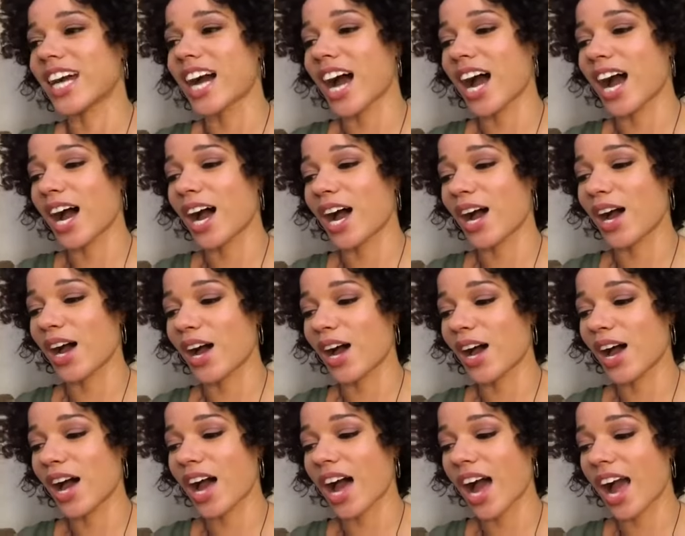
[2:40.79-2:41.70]

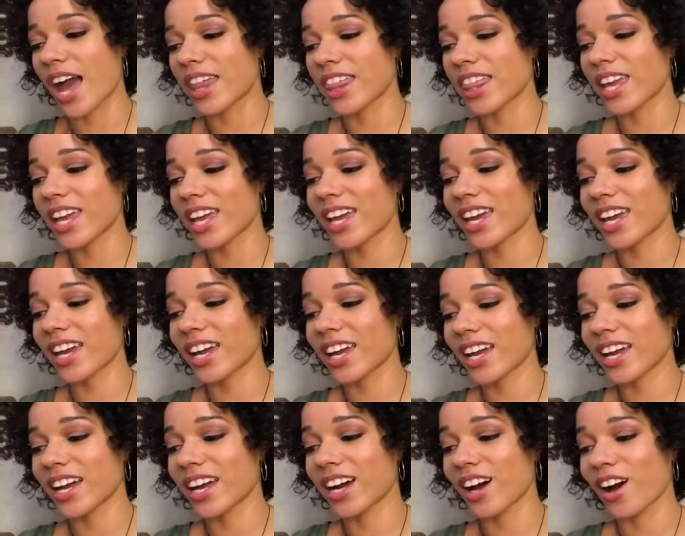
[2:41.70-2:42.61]
I think
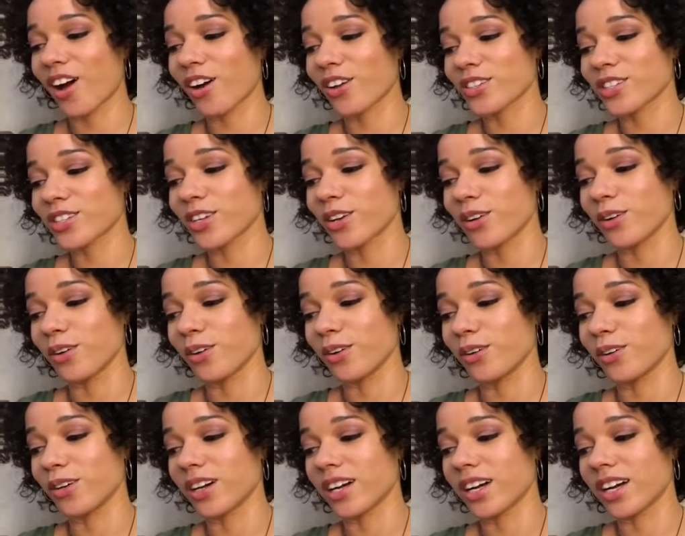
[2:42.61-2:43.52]

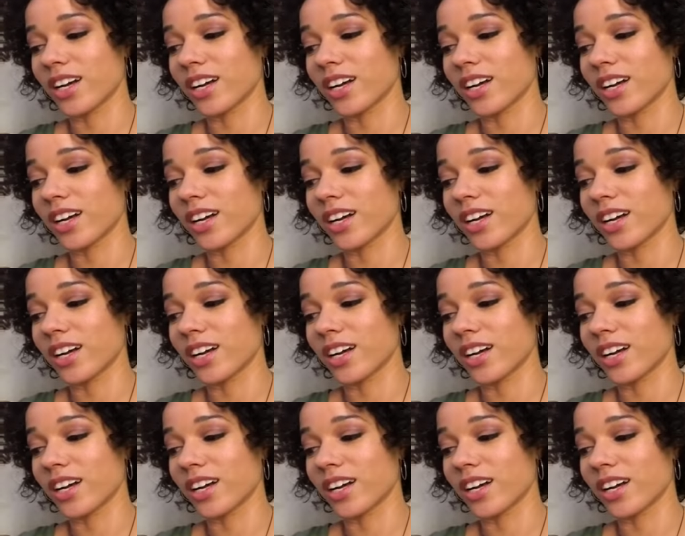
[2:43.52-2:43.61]
also,